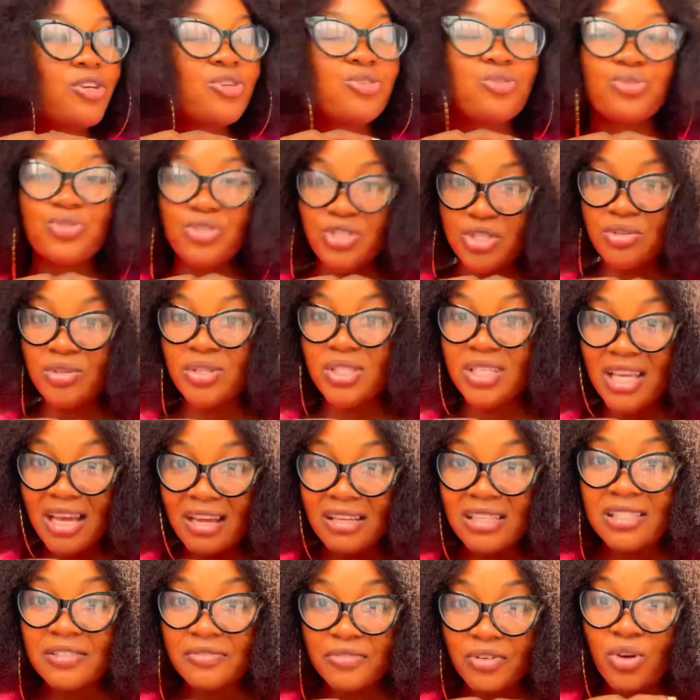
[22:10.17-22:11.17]
You see how
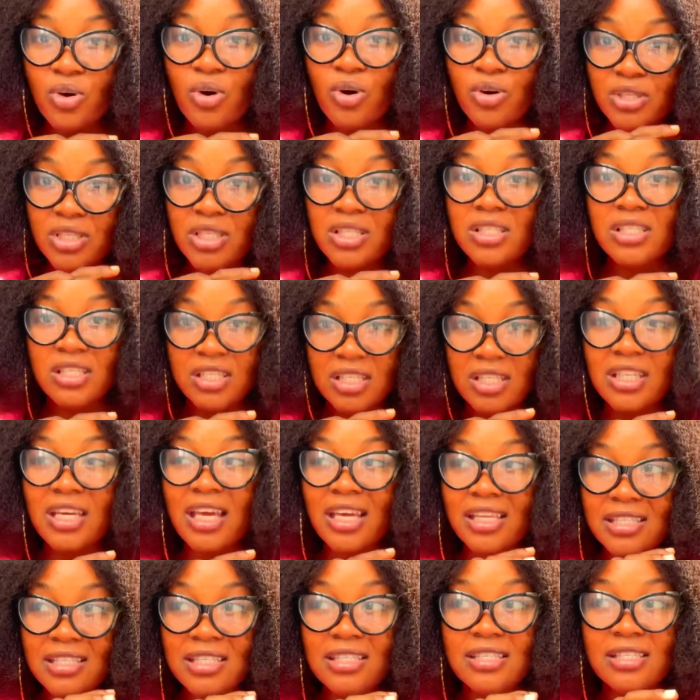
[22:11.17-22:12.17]
difficult
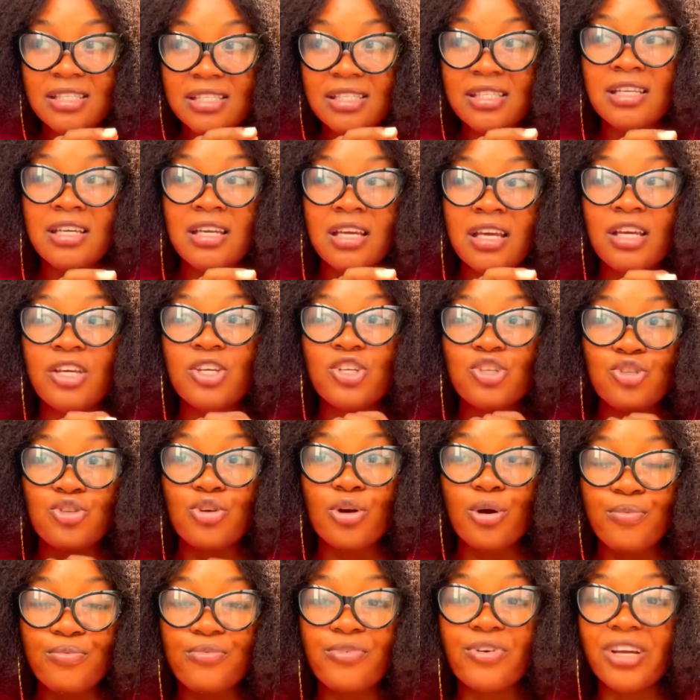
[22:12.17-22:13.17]
getting
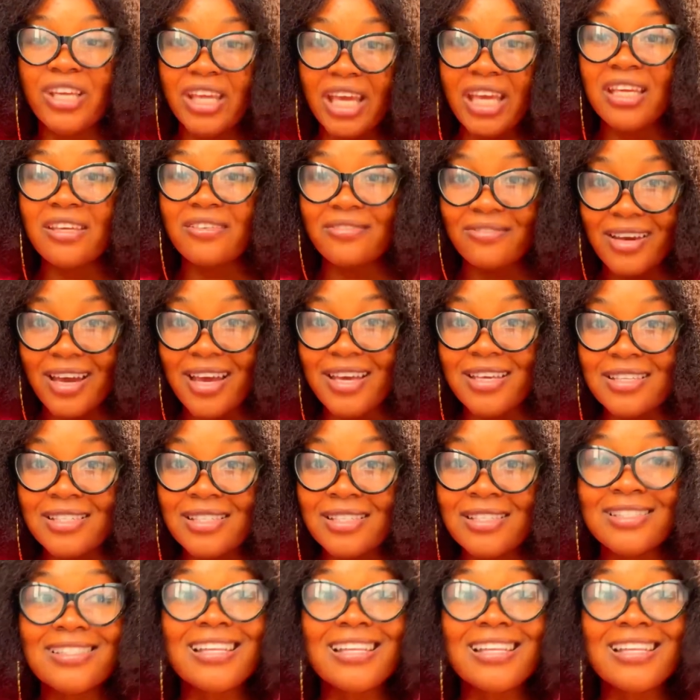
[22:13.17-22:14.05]
job for caregiver is.